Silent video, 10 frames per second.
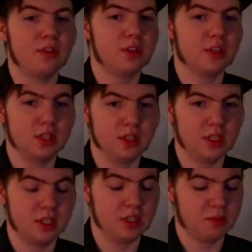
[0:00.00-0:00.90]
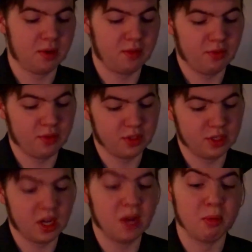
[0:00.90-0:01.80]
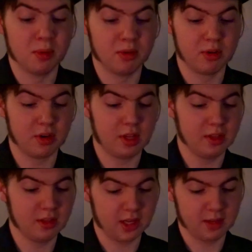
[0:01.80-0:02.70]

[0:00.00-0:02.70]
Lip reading: since this is my first time appearing on the internet.